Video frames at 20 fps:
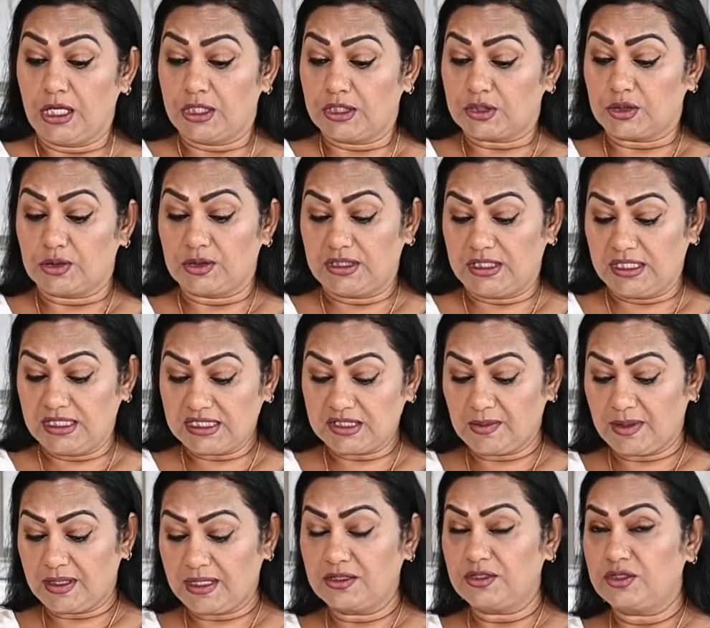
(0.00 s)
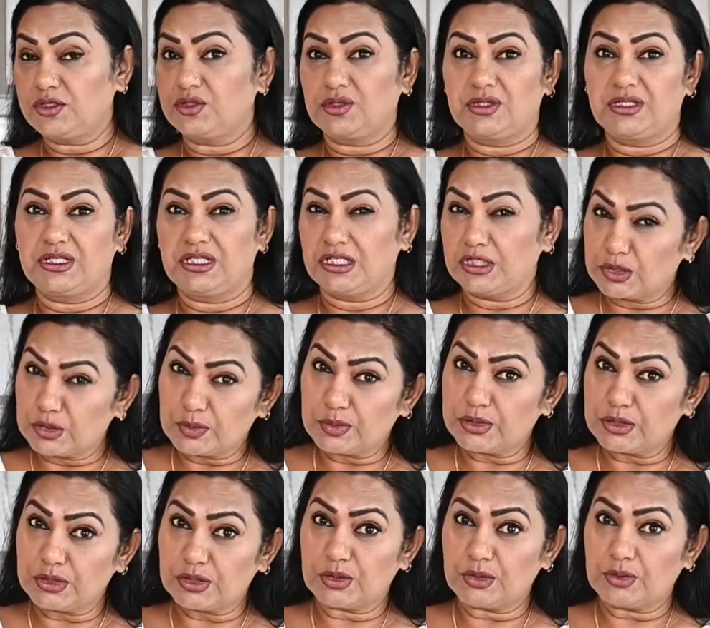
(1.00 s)
So this one you don't need to
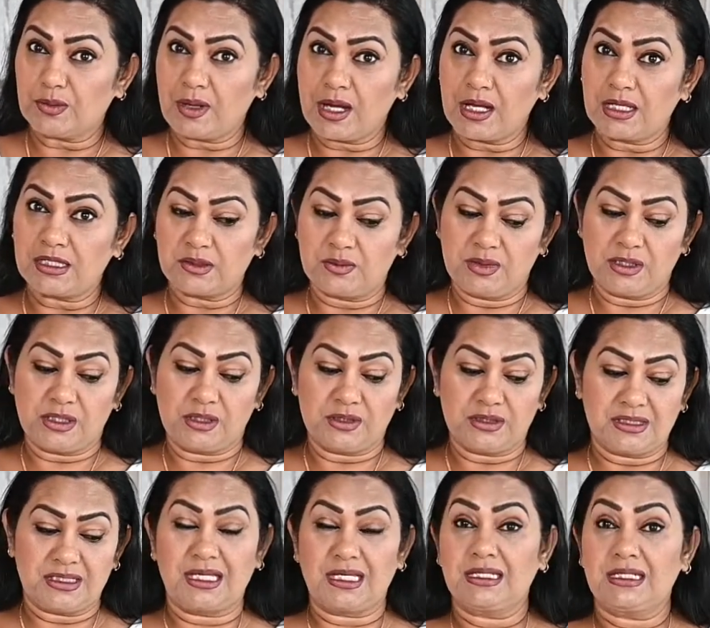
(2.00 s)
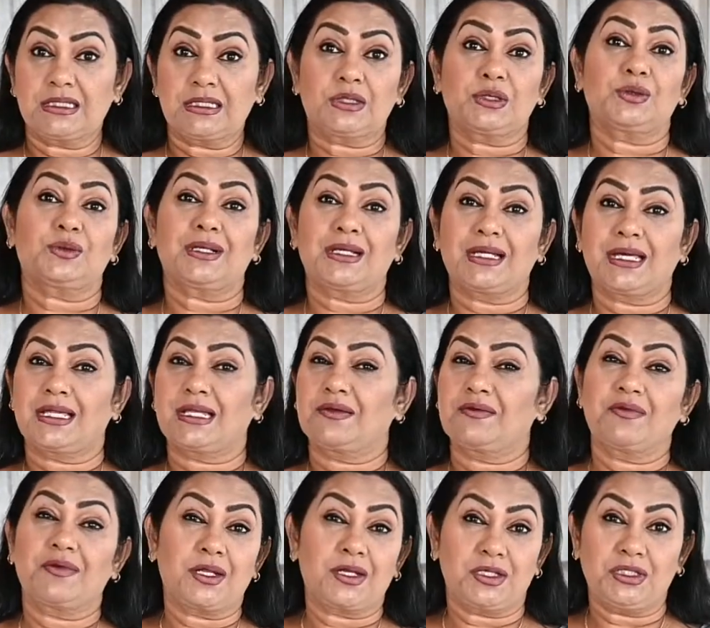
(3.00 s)
put too much, because then you will get a
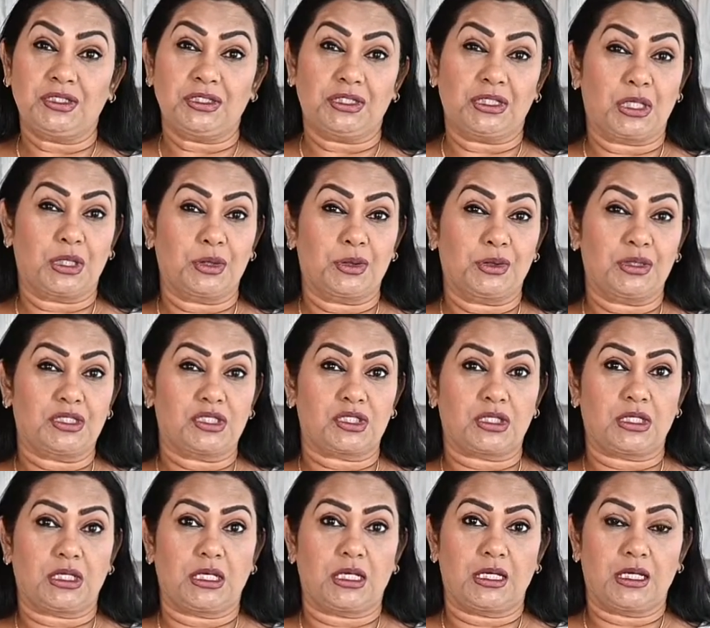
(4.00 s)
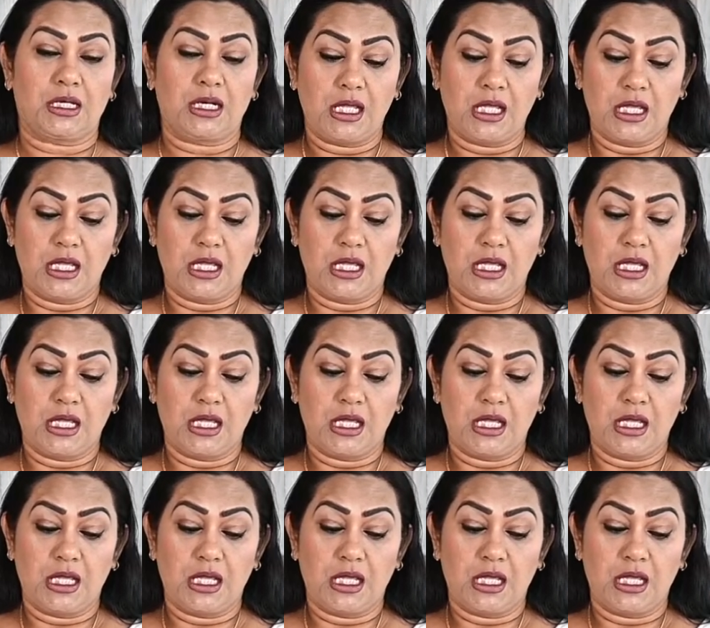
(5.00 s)
very yellowish color.